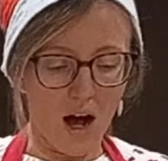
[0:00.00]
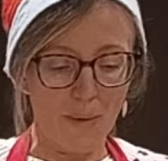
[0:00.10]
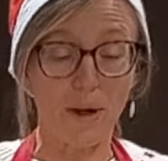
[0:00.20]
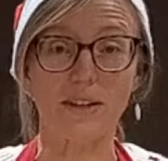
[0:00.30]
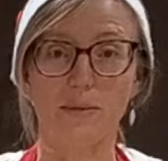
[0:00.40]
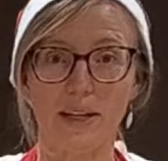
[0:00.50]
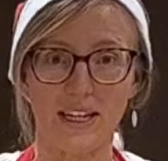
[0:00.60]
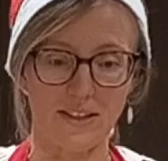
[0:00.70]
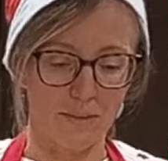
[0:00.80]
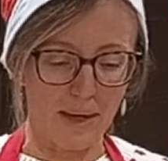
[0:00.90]
I'm going to make a
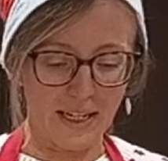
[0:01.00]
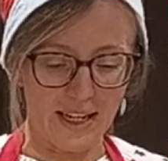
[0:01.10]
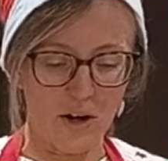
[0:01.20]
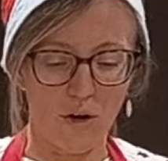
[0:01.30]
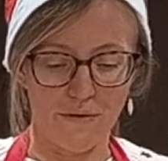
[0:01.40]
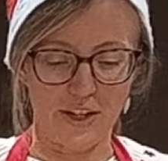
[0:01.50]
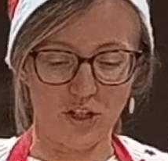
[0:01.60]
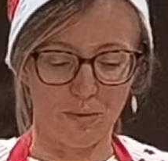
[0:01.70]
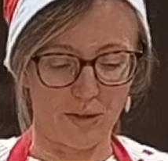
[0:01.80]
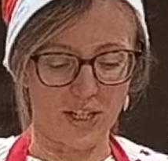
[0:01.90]
little medley of
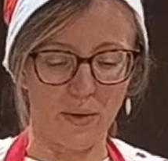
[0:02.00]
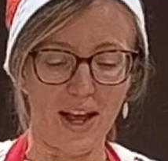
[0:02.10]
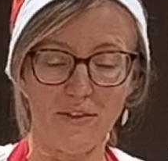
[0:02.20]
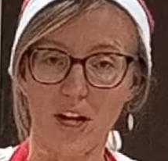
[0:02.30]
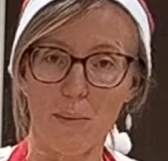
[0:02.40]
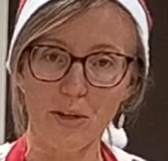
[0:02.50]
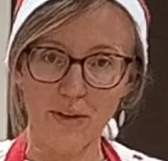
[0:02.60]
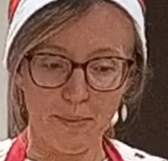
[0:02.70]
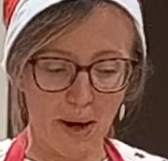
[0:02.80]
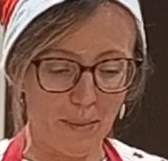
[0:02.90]
vegetables. So I have a couple of
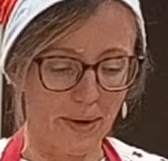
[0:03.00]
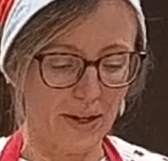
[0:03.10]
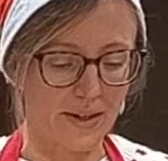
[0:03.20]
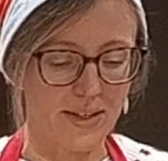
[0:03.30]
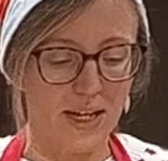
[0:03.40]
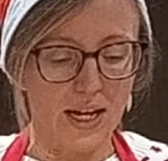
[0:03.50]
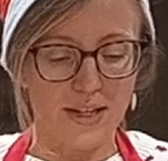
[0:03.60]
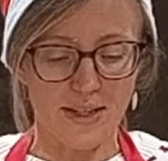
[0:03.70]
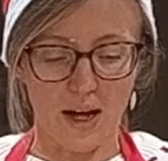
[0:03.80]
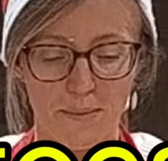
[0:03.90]
red peppers,
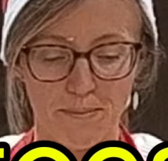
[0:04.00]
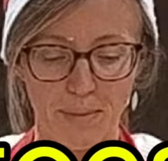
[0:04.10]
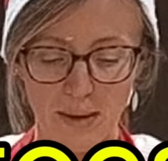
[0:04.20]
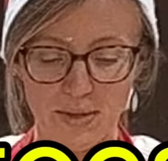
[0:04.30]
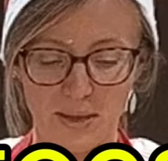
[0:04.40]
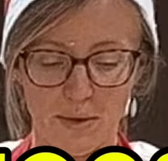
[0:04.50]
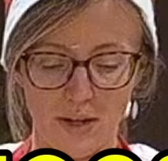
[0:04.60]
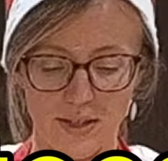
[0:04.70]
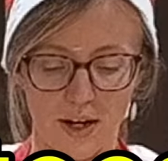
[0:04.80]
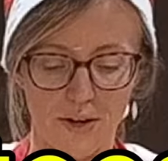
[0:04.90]
some baby
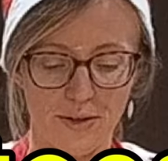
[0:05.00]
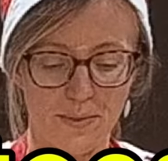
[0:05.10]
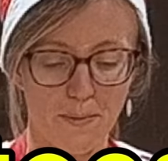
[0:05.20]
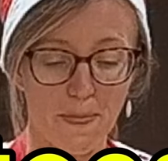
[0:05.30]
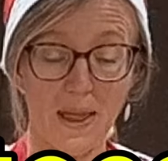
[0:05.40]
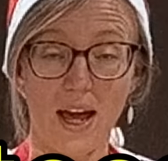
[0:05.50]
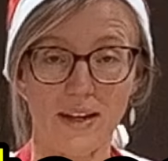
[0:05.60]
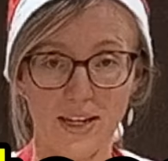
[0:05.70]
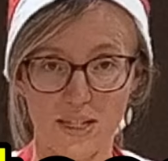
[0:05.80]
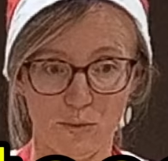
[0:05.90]
tomatoes,
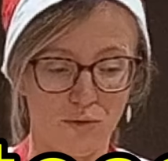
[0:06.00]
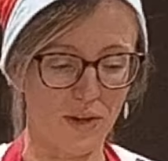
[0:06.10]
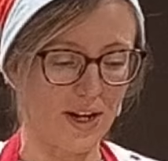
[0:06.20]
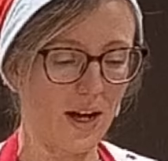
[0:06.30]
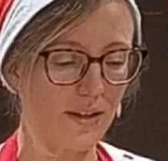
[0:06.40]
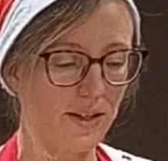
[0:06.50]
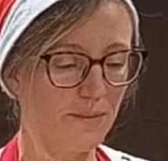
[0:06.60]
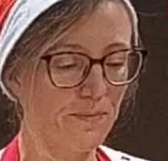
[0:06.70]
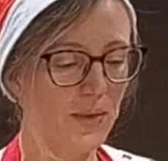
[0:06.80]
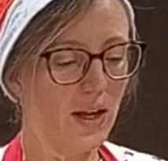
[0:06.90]
and a small red
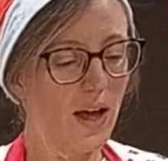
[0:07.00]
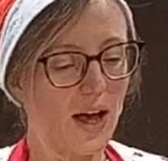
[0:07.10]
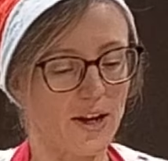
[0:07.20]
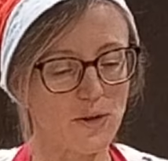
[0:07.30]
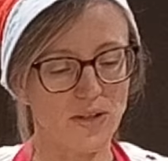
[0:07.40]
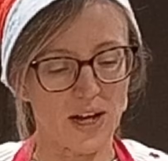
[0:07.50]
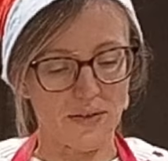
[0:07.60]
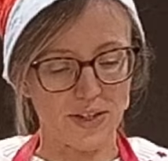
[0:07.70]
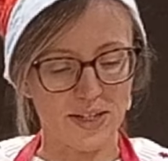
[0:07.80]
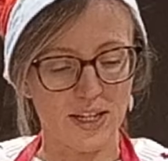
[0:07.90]
onion. And I also
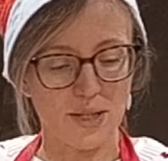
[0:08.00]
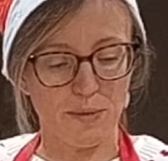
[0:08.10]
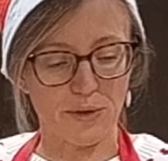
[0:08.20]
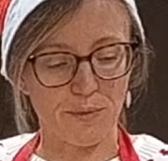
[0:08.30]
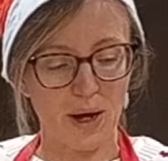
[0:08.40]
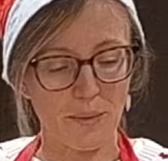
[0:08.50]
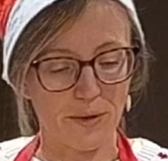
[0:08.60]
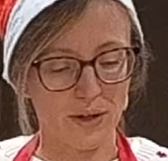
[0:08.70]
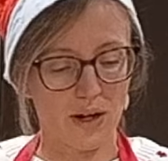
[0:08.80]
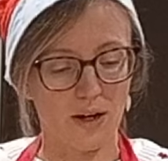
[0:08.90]
have a teaspoon of
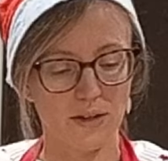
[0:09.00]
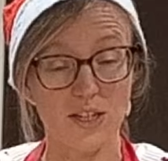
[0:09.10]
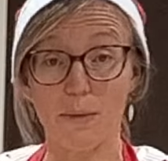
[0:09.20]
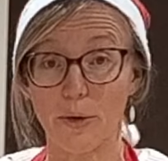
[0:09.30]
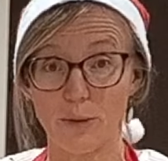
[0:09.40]
paprika, smoked